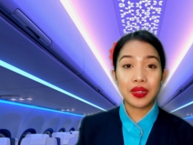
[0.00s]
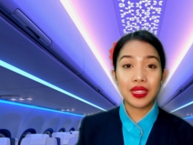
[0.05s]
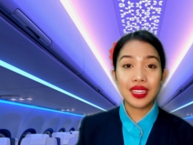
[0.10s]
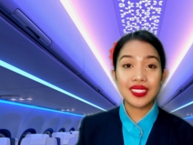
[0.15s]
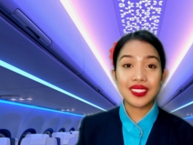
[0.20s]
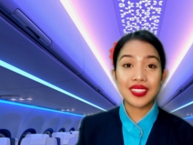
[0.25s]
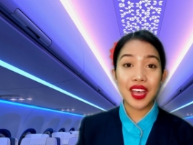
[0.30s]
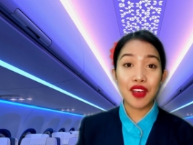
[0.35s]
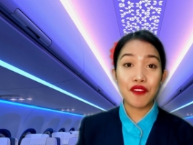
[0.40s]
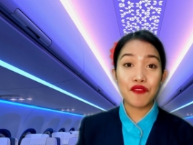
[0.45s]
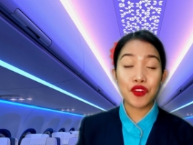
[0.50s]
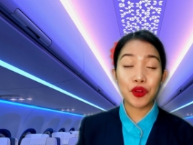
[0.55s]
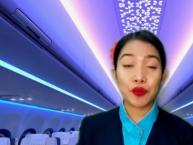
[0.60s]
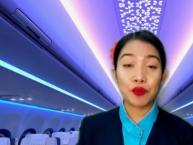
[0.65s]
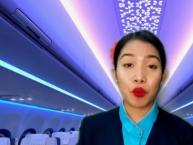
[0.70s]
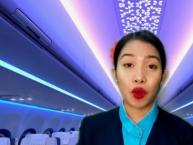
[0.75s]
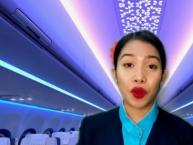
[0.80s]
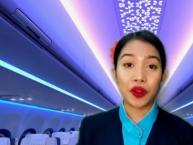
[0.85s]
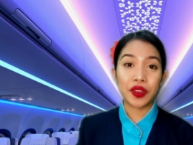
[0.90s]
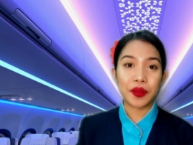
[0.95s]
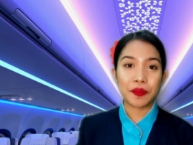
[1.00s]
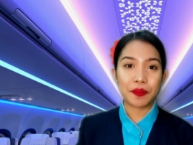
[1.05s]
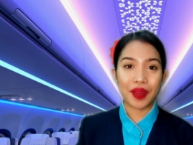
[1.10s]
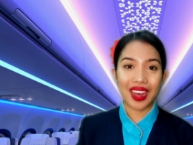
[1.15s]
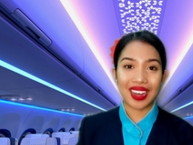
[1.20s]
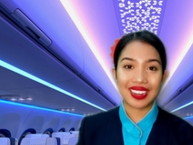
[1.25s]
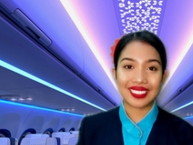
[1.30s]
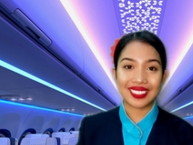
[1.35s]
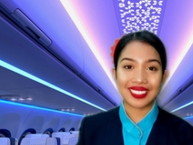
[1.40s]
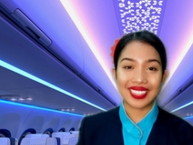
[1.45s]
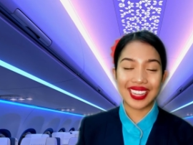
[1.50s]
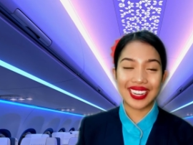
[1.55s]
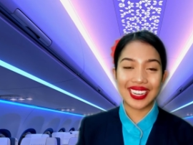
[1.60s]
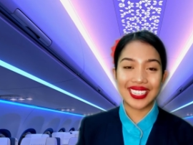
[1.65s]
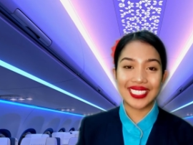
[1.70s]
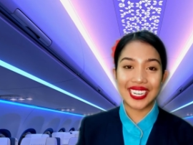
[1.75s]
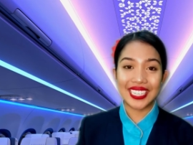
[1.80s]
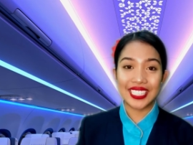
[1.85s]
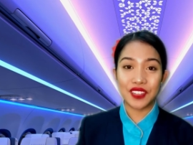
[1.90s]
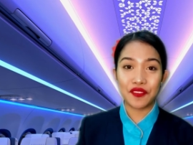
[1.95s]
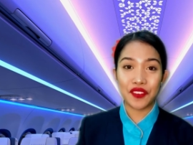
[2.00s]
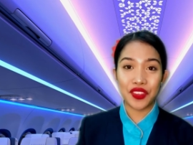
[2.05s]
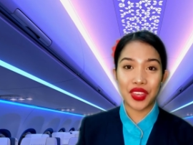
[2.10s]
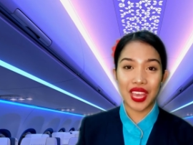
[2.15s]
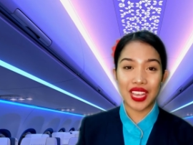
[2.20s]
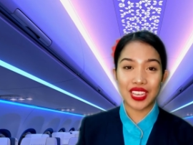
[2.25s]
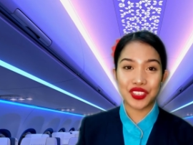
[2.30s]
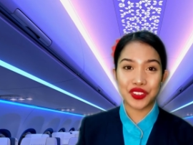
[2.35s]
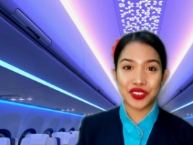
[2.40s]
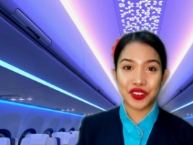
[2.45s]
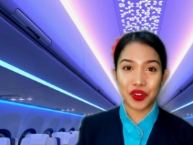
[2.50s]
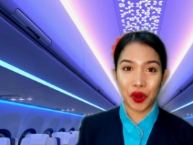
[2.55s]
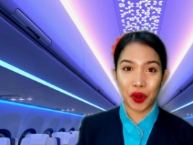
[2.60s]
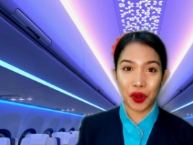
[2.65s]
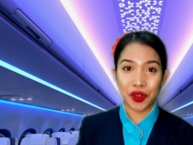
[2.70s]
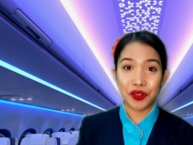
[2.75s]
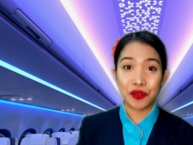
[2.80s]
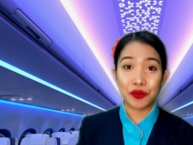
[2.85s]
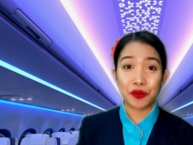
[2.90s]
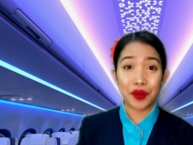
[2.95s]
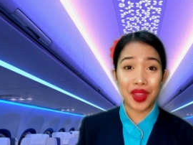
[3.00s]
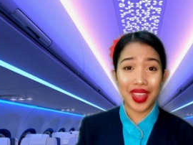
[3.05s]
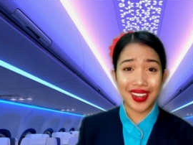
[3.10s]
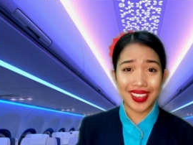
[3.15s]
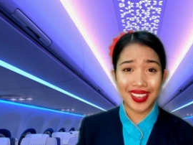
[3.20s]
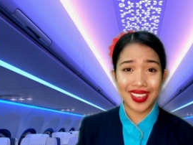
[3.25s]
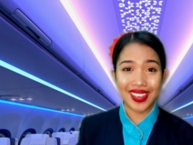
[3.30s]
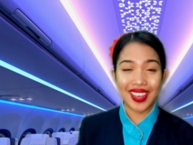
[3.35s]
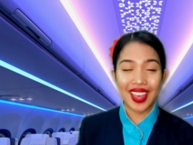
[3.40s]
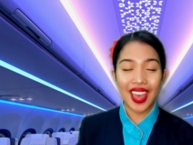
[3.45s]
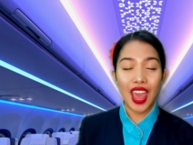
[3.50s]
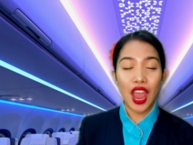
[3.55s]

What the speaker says: Please have your boarding pass and identification card ready.